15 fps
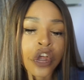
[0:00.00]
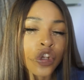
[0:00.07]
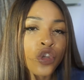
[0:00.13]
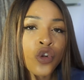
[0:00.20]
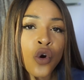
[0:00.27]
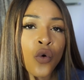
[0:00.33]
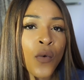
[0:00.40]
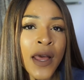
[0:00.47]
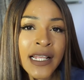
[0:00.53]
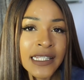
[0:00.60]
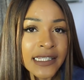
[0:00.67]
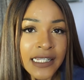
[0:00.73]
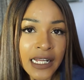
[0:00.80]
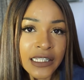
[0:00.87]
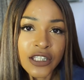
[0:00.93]
Nowhere
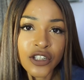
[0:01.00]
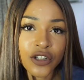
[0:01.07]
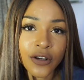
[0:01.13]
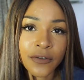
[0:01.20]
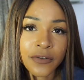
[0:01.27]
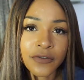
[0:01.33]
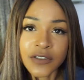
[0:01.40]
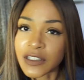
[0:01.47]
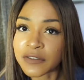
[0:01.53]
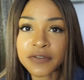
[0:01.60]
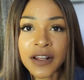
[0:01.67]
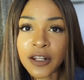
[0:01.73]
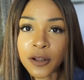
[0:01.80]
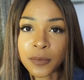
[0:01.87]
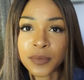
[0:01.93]
starts off
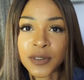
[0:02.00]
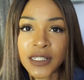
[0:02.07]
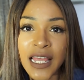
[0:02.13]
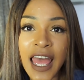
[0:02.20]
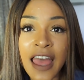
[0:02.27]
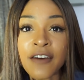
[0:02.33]
developed.